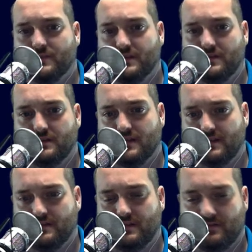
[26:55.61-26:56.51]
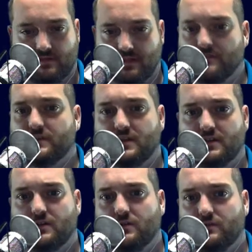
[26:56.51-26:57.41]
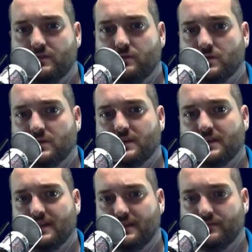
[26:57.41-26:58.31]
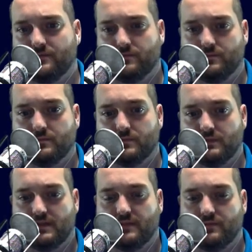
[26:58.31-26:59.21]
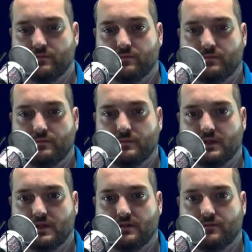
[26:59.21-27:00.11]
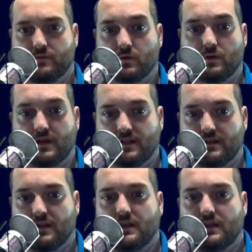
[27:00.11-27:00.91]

And I did a video of it working. I gave gave them uh, full credit.